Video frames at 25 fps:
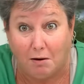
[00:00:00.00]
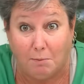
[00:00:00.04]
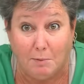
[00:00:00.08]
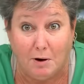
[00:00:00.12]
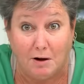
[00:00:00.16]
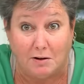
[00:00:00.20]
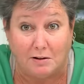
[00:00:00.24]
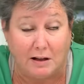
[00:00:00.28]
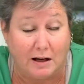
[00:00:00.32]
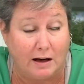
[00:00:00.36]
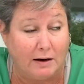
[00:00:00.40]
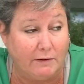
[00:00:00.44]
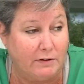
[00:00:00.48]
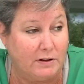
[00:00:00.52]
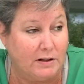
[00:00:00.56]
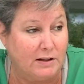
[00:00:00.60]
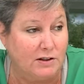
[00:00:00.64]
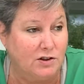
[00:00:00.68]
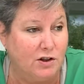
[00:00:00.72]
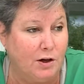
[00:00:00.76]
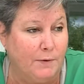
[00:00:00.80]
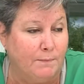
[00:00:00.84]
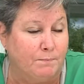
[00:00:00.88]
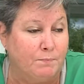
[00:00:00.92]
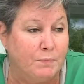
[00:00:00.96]
come on,
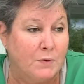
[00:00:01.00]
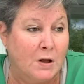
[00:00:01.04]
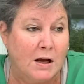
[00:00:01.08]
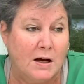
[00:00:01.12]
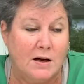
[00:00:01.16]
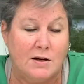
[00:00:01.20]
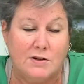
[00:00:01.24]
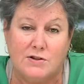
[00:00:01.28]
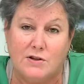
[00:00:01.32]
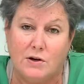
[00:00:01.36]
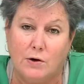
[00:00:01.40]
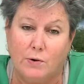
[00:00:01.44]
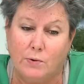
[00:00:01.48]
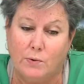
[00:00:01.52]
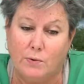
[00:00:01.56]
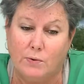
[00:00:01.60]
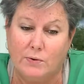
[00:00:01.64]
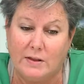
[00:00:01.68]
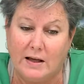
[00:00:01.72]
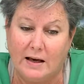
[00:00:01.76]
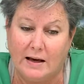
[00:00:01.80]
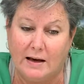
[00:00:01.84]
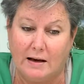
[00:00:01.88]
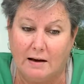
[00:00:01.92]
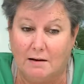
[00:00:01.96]
everything's good." So
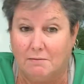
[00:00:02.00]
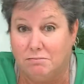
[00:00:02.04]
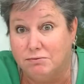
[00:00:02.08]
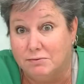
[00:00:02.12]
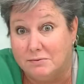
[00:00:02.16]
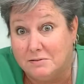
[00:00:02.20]
they